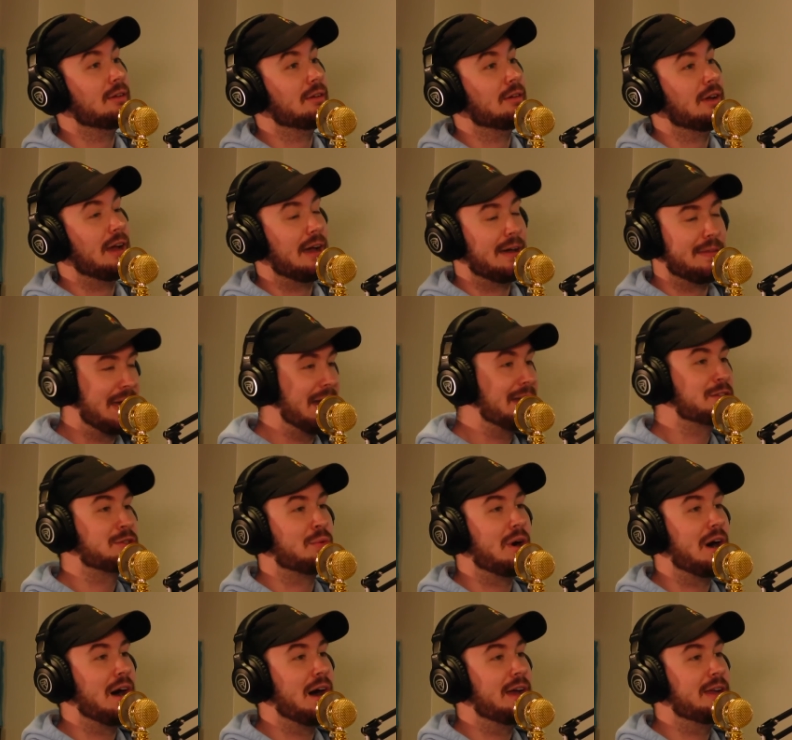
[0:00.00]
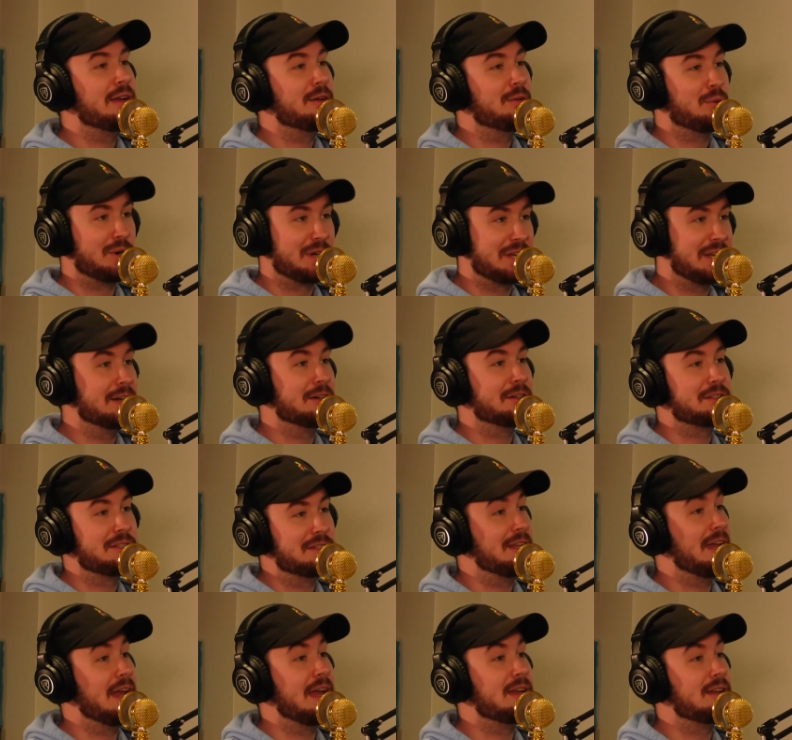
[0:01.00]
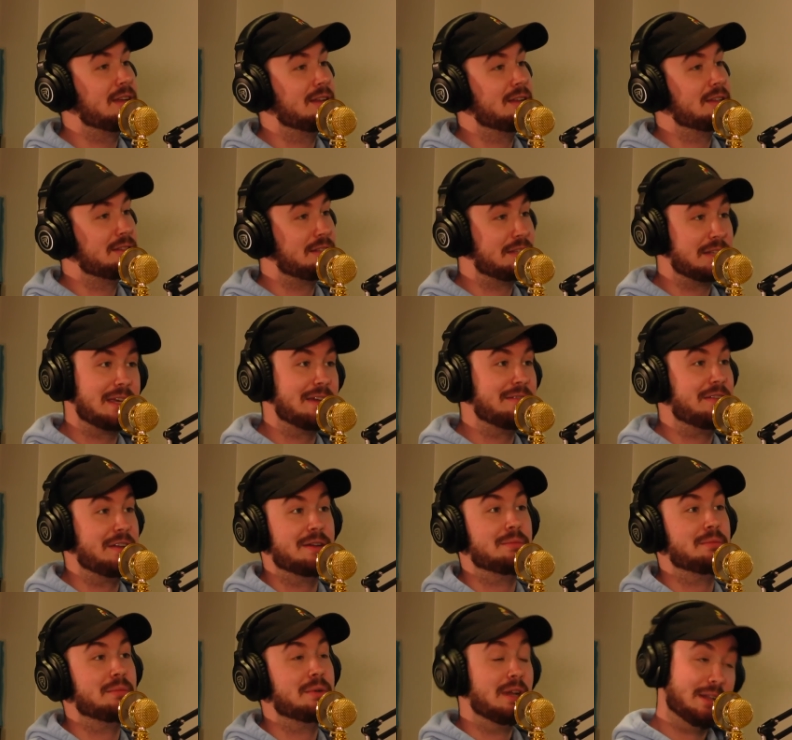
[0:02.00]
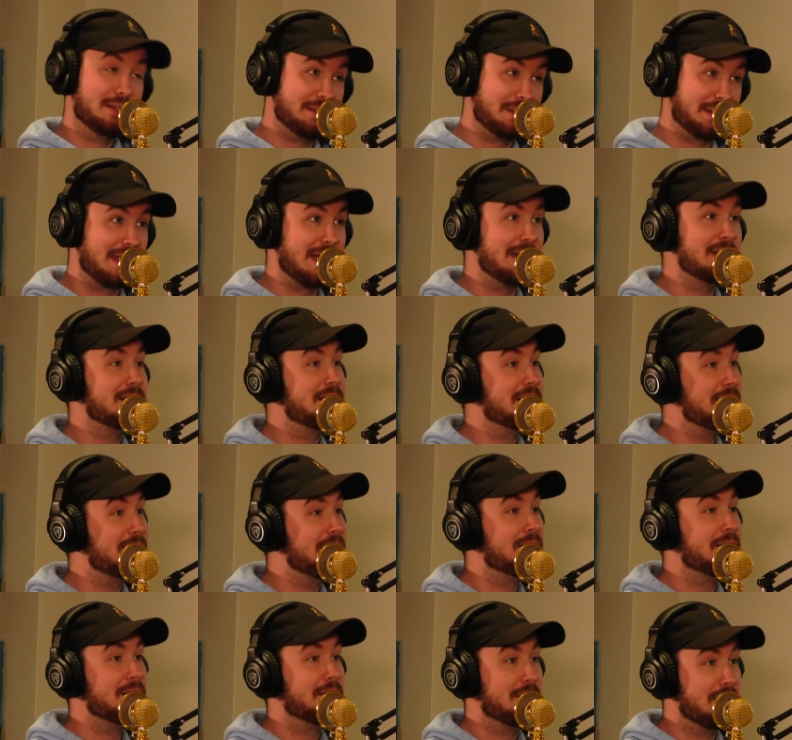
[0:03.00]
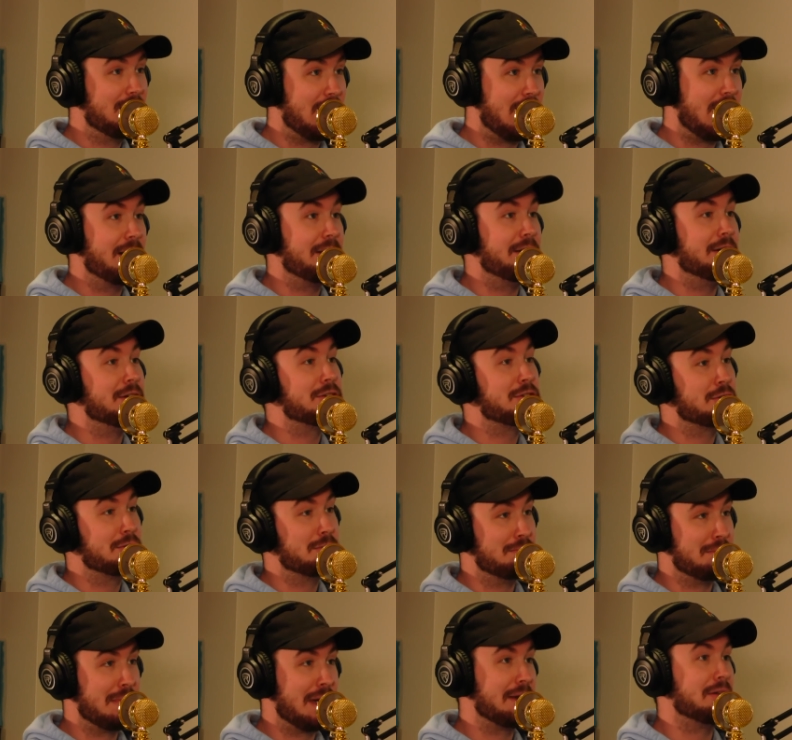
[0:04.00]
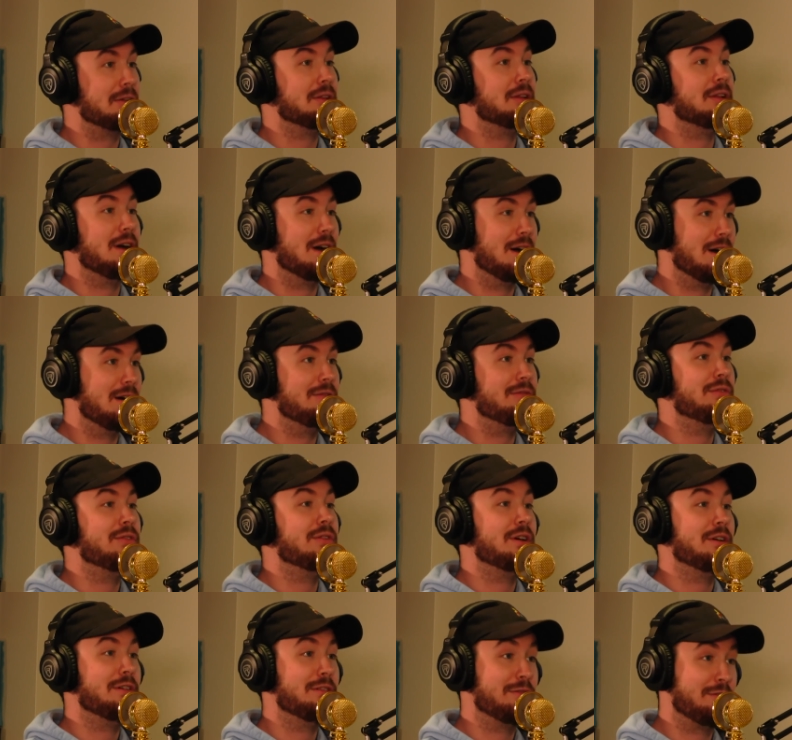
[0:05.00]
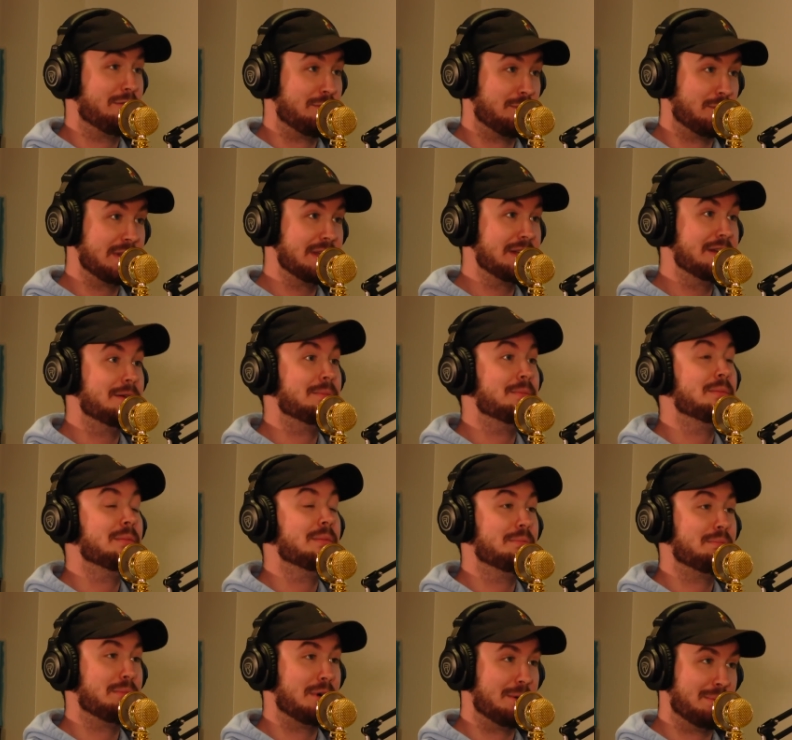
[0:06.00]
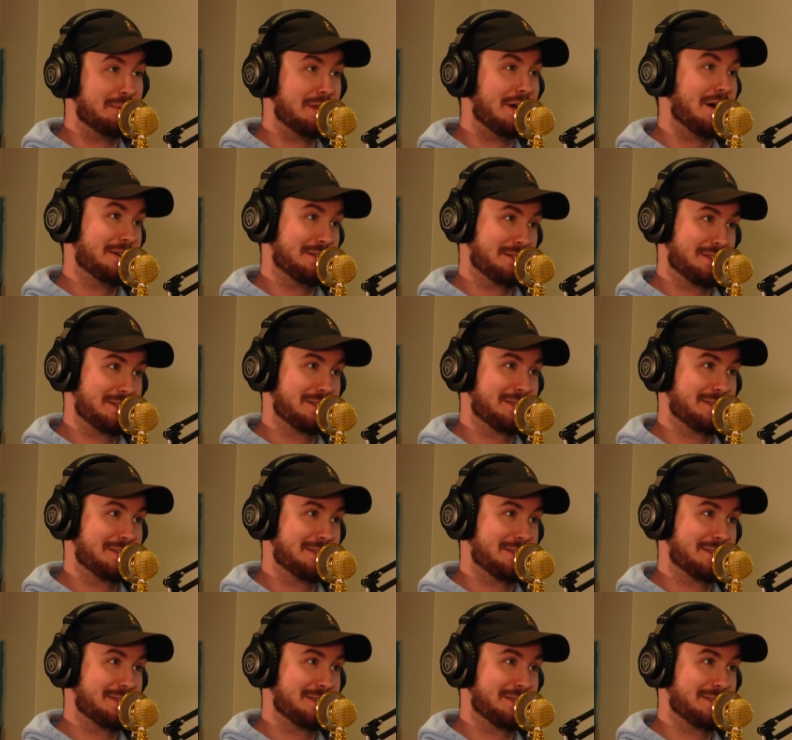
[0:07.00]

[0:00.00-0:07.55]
And that's why we're here today to give him the Kennedy Honors Medal of Freedom Purple Hearts.